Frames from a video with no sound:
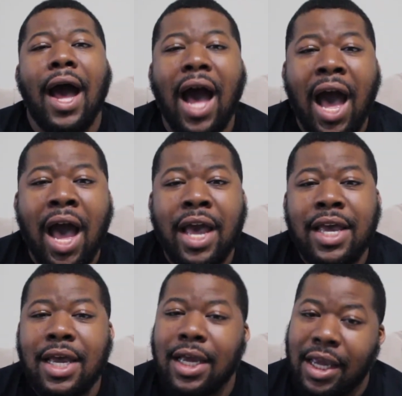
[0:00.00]

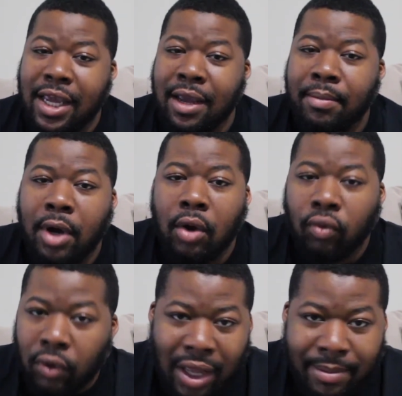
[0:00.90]
I am
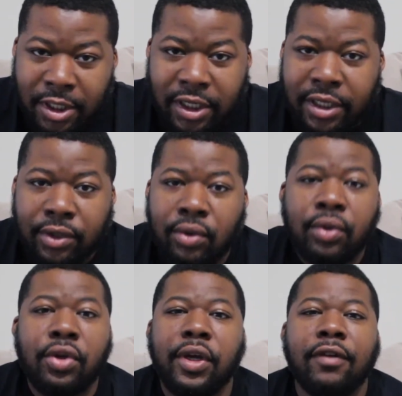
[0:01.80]
Robbie
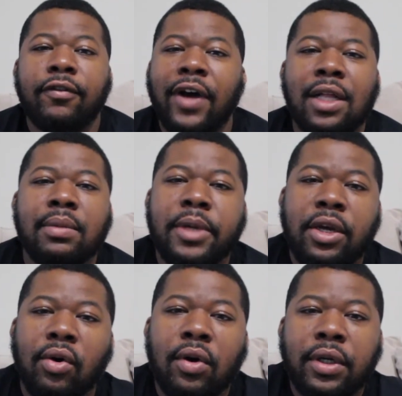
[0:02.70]
Deezle. You can follow
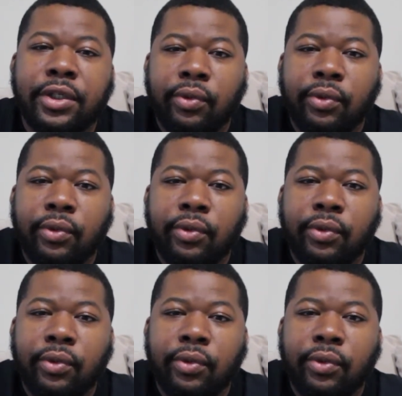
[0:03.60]
me on